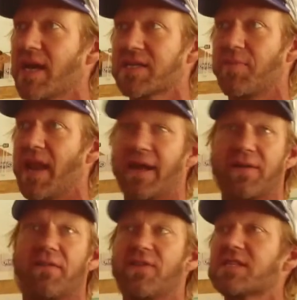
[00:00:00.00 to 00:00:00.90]
black. The
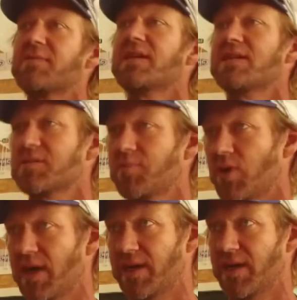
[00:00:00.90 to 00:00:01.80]
visibility is poor,
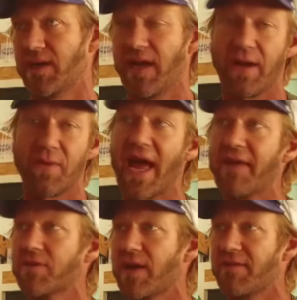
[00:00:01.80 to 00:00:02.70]
and we have
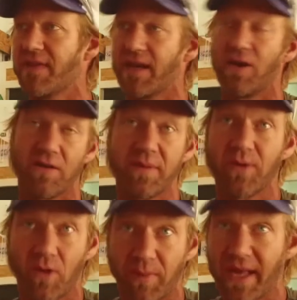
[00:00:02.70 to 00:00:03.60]
to have that. And a lot of people
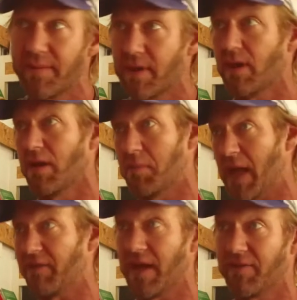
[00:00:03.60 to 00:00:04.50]
complain about, oh, the black
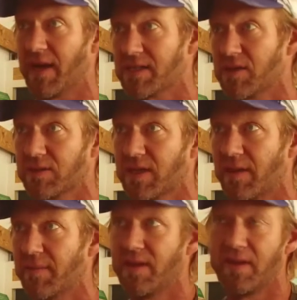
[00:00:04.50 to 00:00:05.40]
flag fires the whole time.
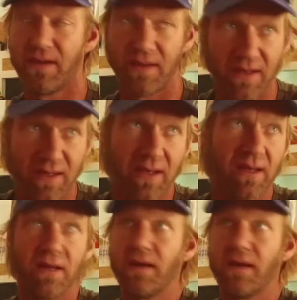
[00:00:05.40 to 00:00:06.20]
It's